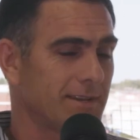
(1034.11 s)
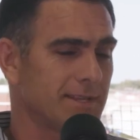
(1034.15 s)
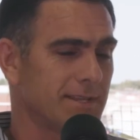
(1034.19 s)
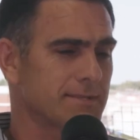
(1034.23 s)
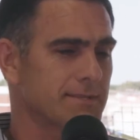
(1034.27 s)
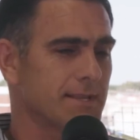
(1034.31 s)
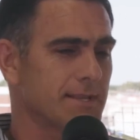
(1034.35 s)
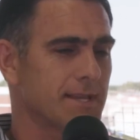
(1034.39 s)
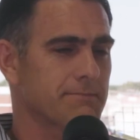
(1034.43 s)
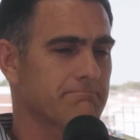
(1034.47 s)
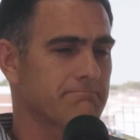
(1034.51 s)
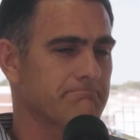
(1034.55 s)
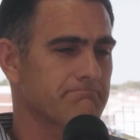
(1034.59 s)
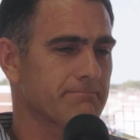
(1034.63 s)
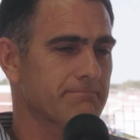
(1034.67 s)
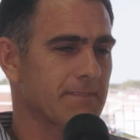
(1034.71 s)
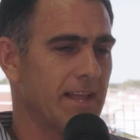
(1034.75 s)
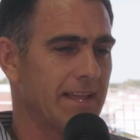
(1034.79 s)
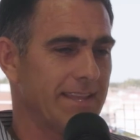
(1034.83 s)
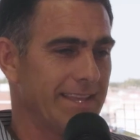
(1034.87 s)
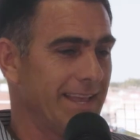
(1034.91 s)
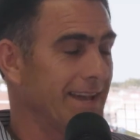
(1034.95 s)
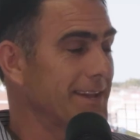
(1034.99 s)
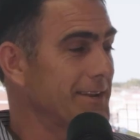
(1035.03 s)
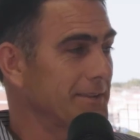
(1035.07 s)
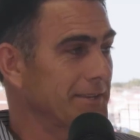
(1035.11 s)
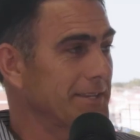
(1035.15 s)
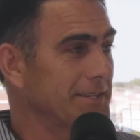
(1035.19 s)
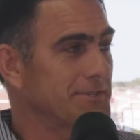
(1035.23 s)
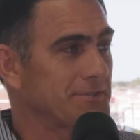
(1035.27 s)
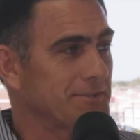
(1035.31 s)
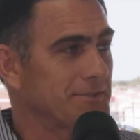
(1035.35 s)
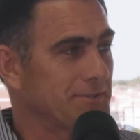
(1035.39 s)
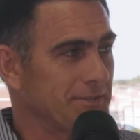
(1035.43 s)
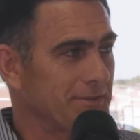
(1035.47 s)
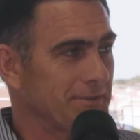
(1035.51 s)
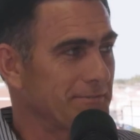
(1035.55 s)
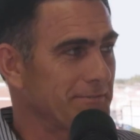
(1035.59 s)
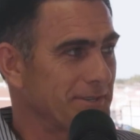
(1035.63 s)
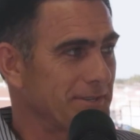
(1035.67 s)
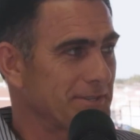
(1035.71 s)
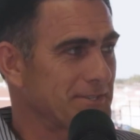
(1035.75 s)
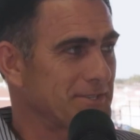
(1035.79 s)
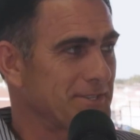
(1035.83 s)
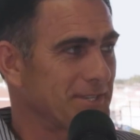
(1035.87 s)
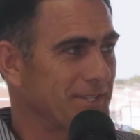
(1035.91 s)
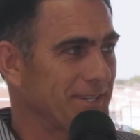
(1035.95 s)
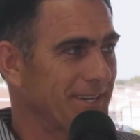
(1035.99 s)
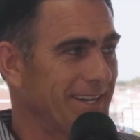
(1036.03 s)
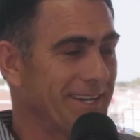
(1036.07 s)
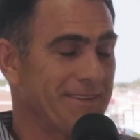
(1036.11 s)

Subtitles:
And he's like, yeah, it'll get you through your first year.